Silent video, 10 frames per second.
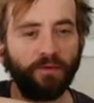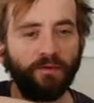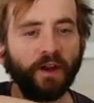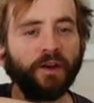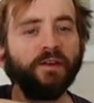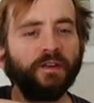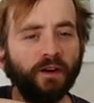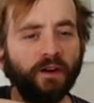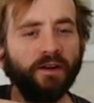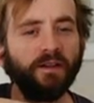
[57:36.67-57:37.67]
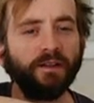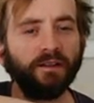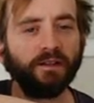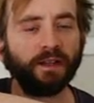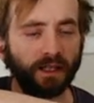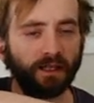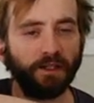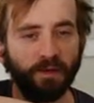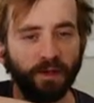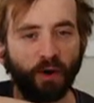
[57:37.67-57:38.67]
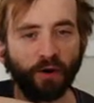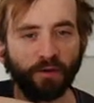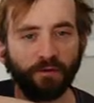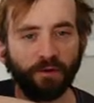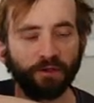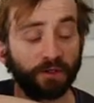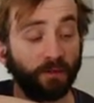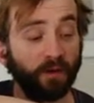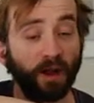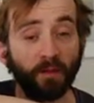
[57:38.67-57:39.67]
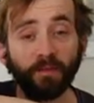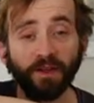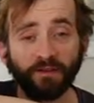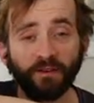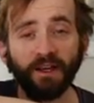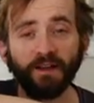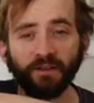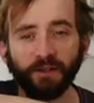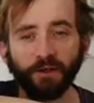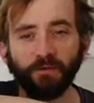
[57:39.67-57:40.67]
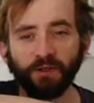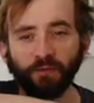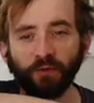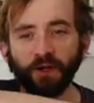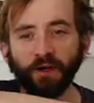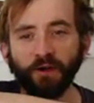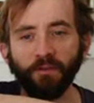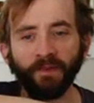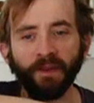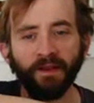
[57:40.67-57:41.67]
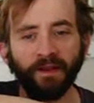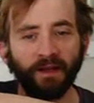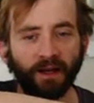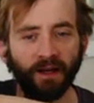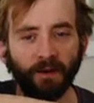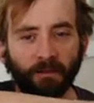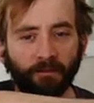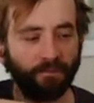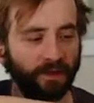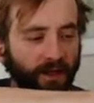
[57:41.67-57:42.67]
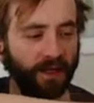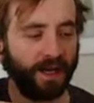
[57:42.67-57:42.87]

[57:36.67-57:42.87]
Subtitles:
very, very likely to be part of the future. So I'm a big fan of Ethereum 2.0.